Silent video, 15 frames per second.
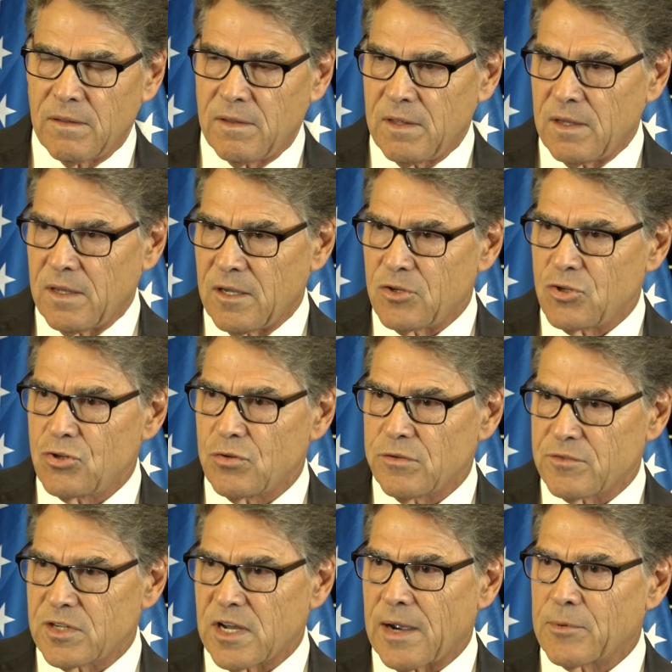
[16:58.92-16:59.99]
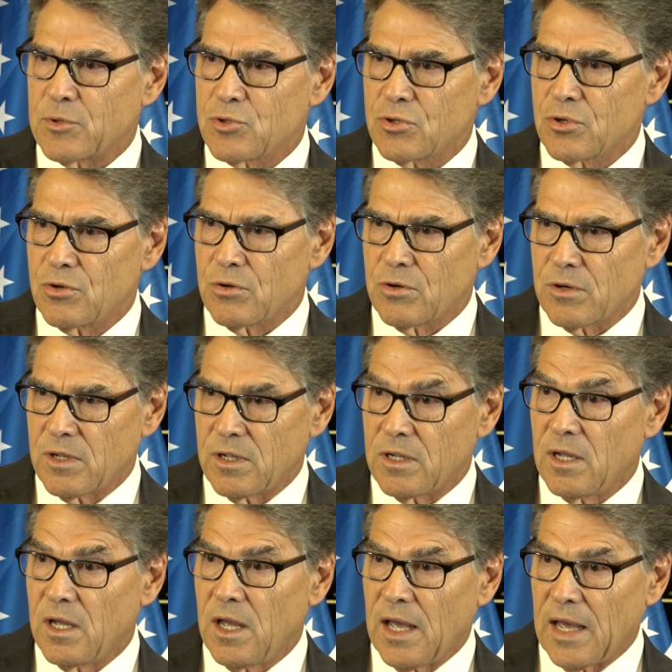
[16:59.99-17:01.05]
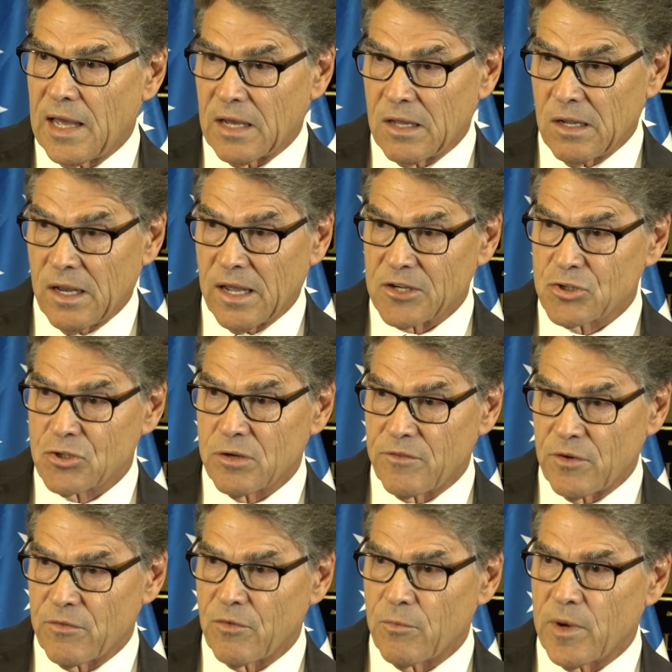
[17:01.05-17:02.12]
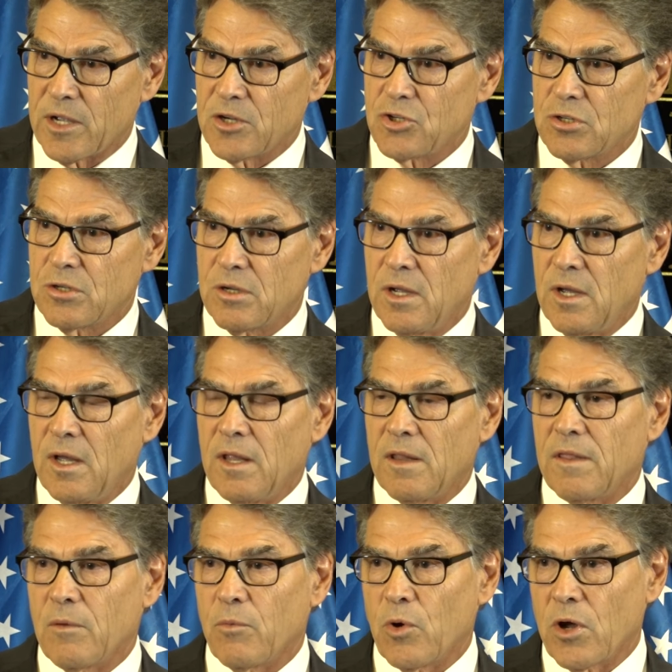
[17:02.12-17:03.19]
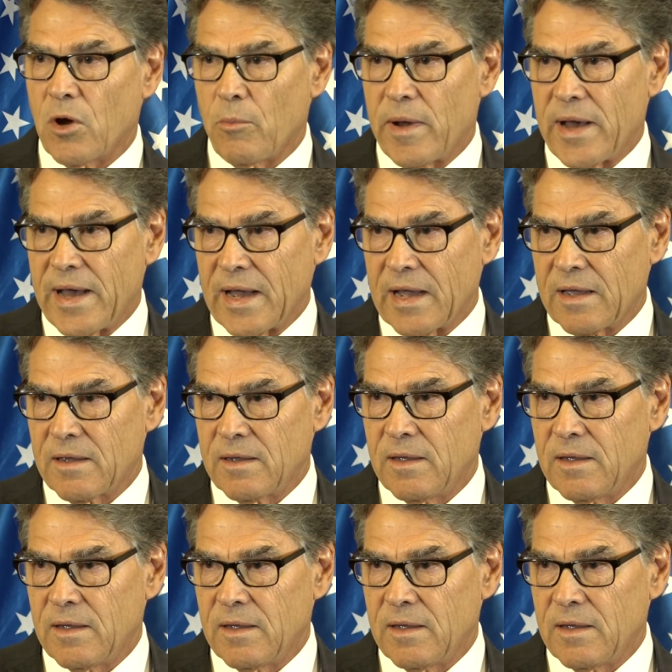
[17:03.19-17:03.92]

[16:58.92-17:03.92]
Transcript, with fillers: the issue of cybersecurity and collection of information that will go back